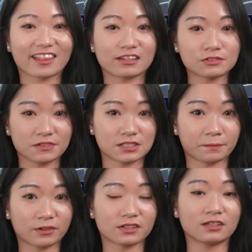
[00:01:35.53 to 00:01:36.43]
This was
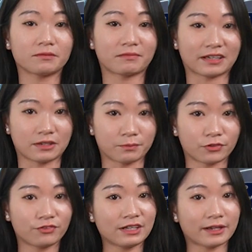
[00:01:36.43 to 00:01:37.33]
supported by
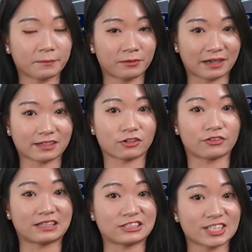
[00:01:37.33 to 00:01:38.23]
improving labor market
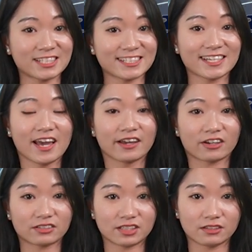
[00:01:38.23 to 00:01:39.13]
conditions,
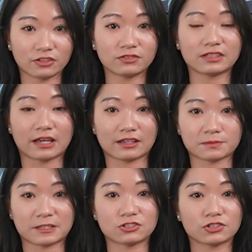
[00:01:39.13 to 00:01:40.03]
continued
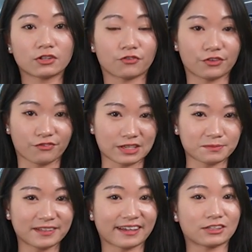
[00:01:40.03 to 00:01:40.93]
expansion of
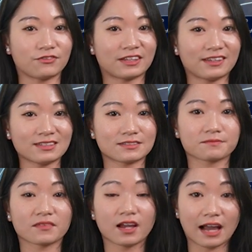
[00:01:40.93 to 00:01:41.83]
investment activities,
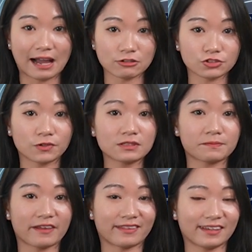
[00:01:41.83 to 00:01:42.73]
household
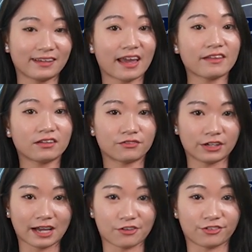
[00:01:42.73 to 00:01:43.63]
spending, and a
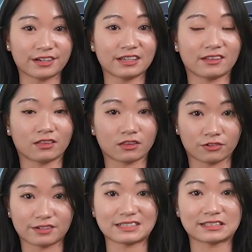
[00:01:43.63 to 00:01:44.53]
recovery in
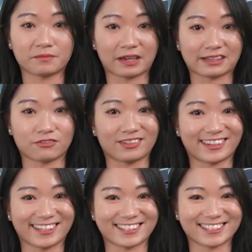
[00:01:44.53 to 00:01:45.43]
tourism
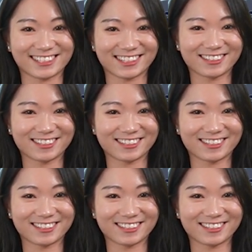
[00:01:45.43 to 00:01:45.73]
activities.